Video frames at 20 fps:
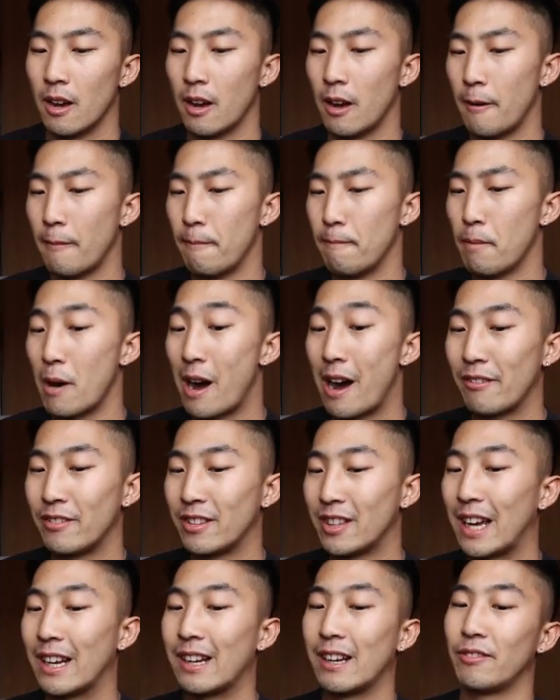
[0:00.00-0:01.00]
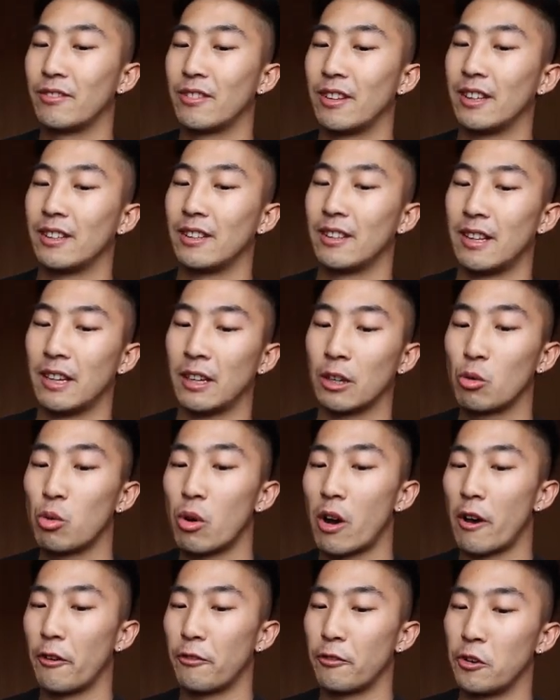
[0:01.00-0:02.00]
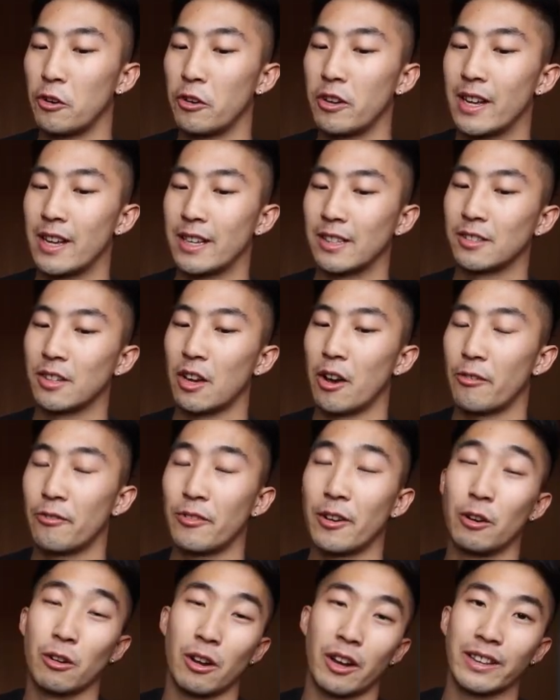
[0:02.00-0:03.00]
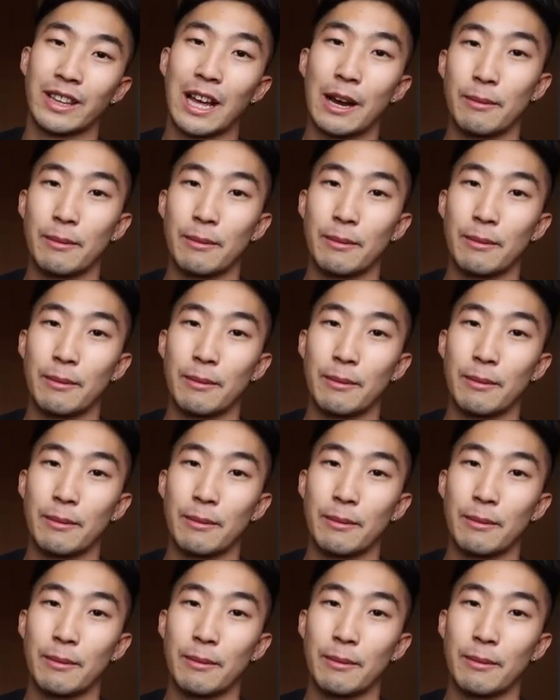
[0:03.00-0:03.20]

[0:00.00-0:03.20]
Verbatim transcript: um, but I haven't deadlifted in quite a few years, so I feel like